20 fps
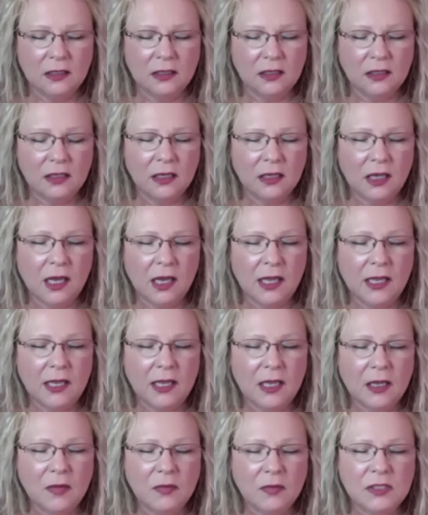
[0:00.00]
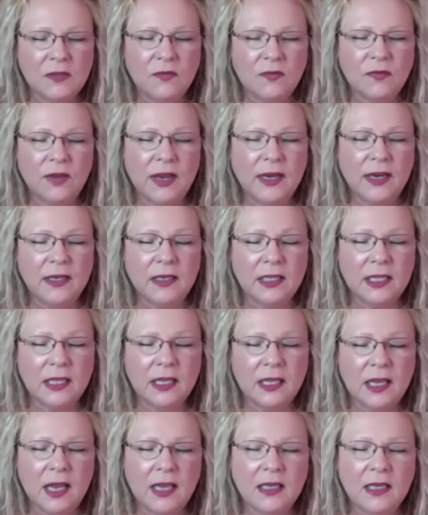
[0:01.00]
I am divinely
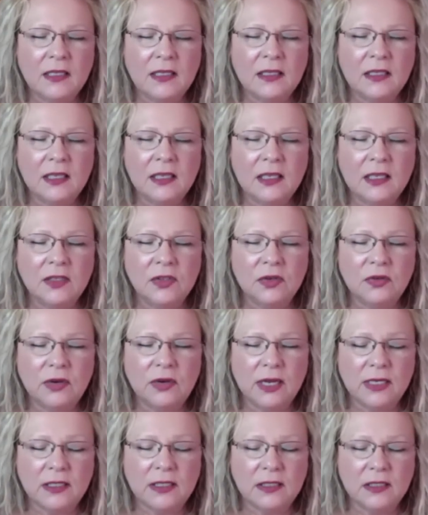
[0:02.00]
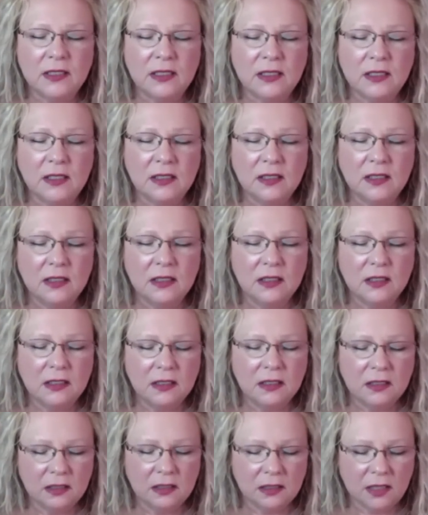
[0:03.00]
guided and directed,
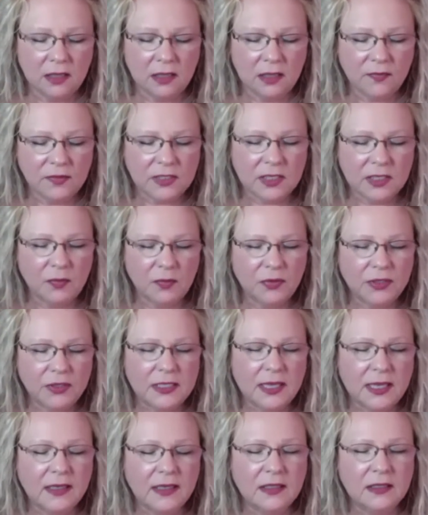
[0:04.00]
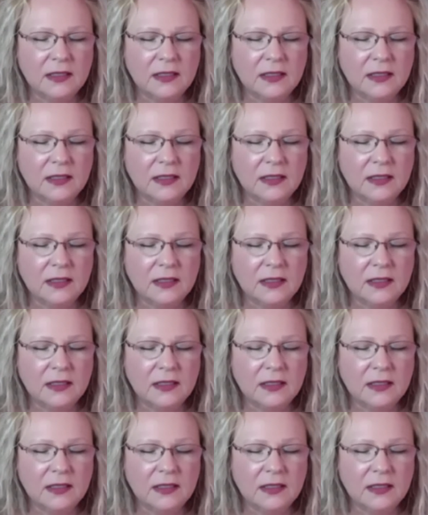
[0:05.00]
loved and protected.